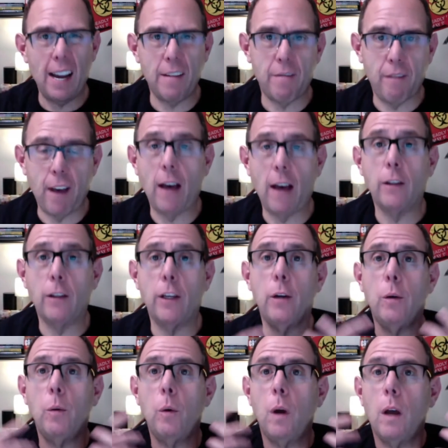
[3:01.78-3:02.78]

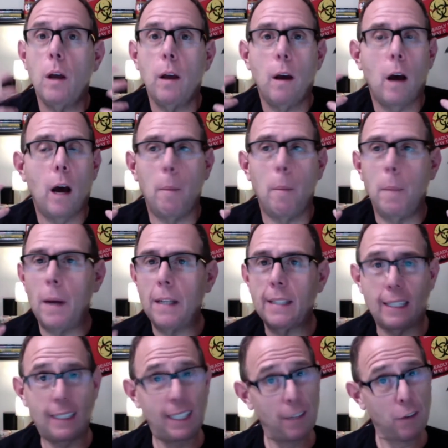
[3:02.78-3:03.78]
value,
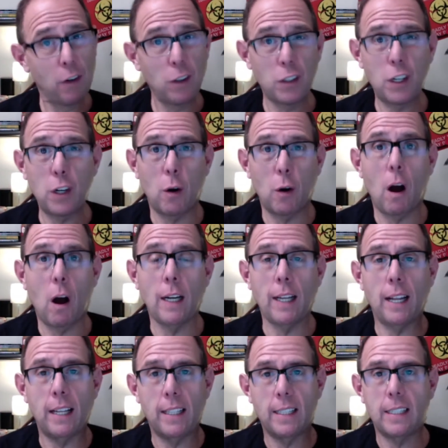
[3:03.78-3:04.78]
deliver to your
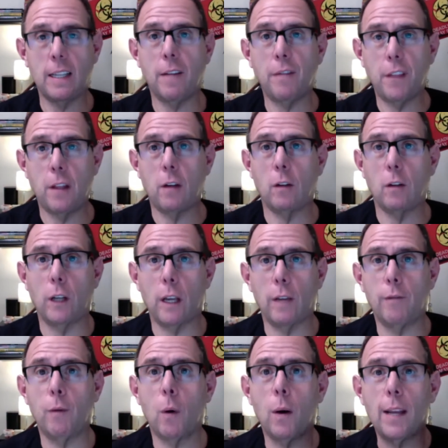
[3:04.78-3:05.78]
audience stuff that they're
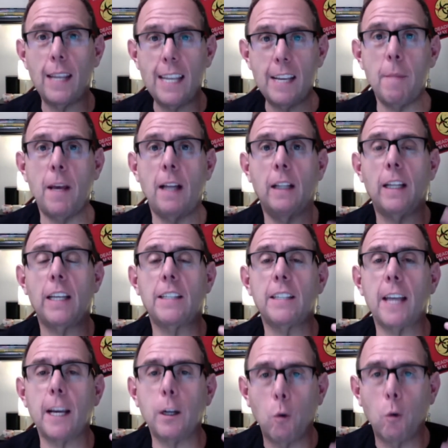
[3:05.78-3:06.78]
looking for, email
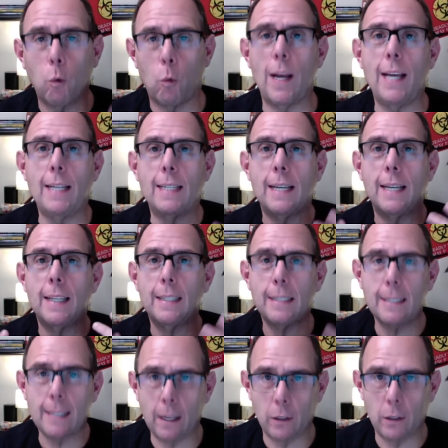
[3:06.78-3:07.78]
is a great
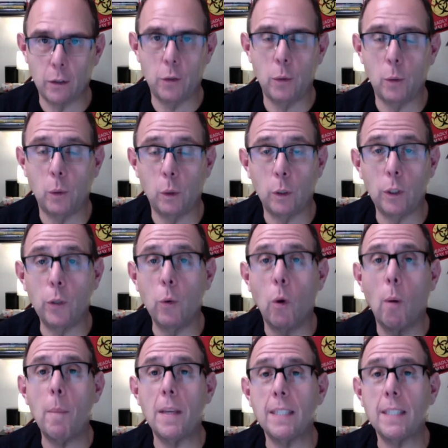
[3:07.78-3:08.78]
sales tool. You
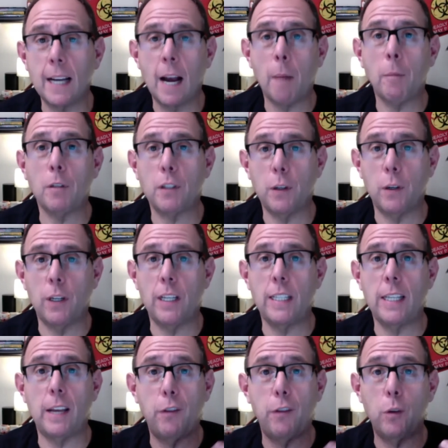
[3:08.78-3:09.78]
are missing
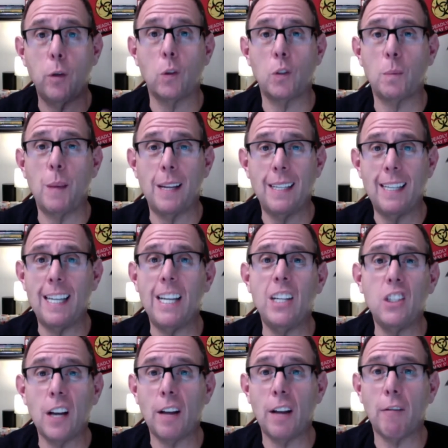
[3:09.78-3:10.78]
opportunities if you don't spend
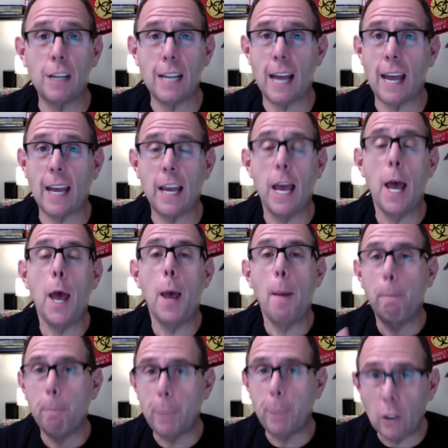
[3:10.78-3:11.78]
each and every day
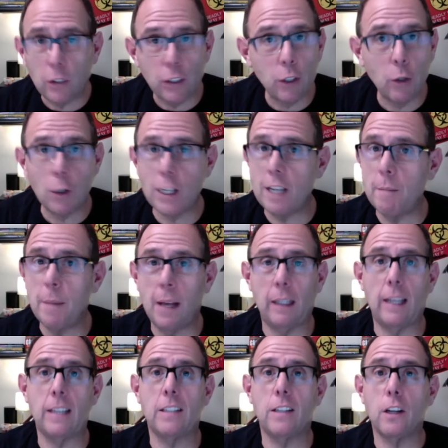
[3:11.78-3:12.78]
building your email
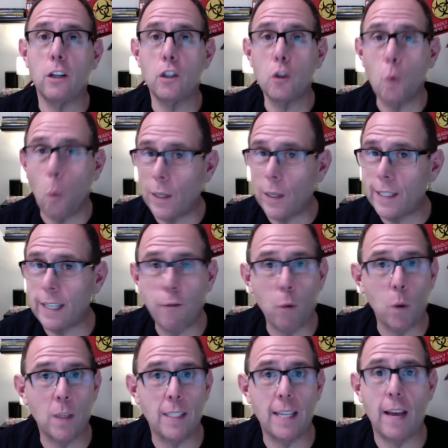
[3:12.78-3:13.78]
list
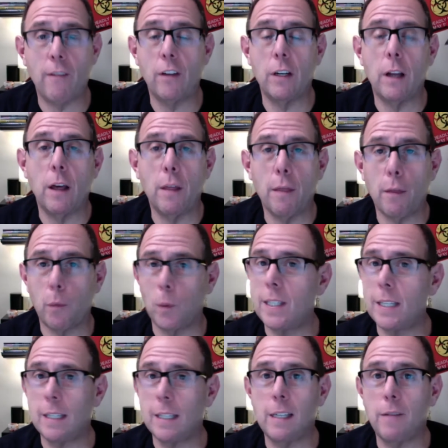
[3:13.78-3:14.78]
24/7,
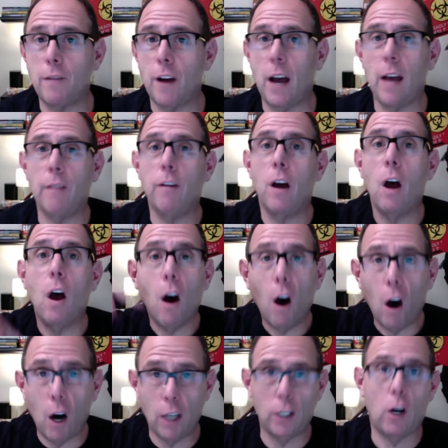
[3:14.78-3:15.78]
365
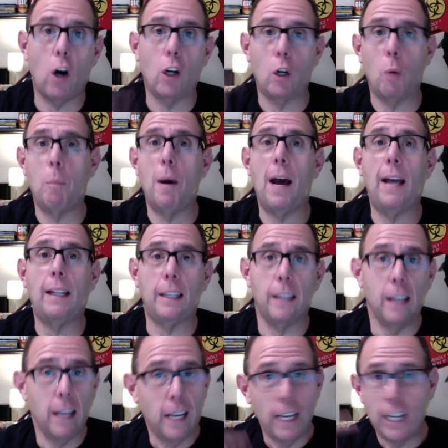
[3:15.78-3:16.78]
on autopilot.
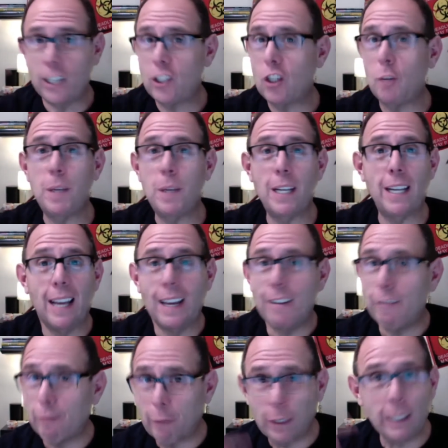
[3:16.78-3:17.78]
It should be
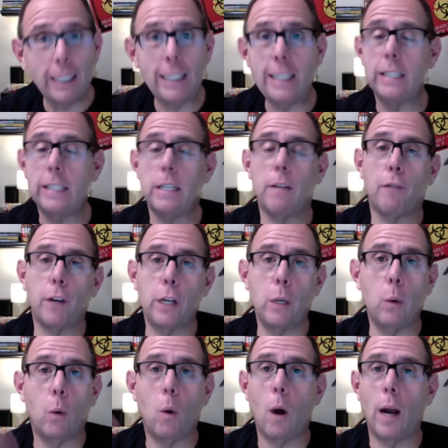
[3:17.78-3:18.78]
really easy for you
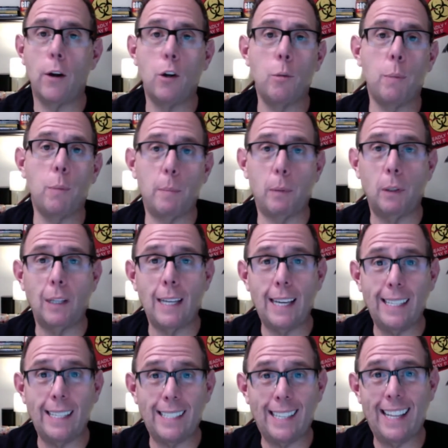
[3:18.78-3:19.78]
to acquire new people
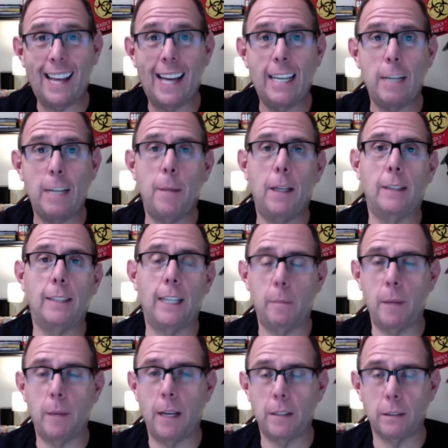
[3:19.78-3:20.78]
into that email
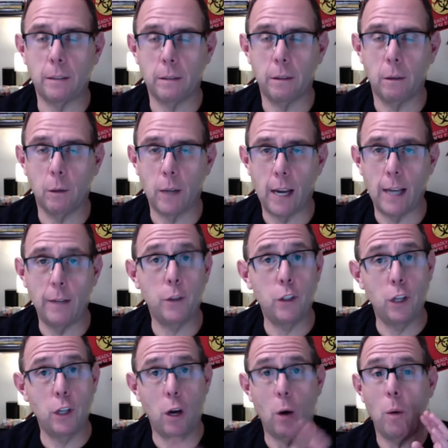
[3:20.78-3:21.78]
database. Okay,
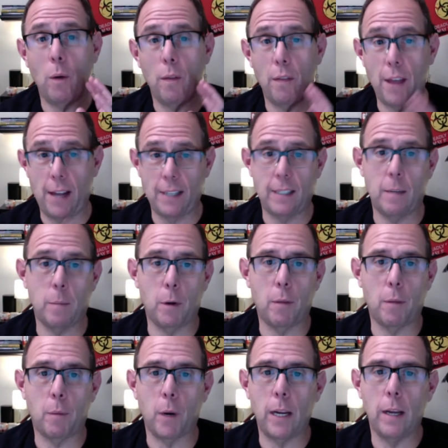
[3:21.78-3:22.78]
so that's number
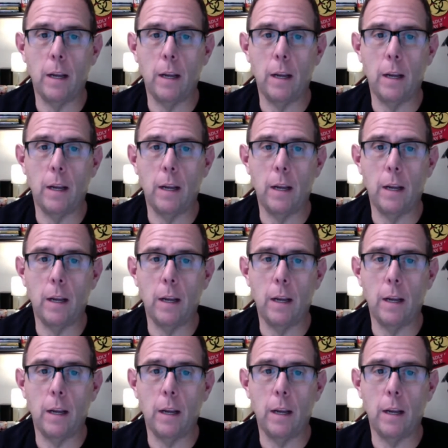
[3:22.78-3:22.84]
3.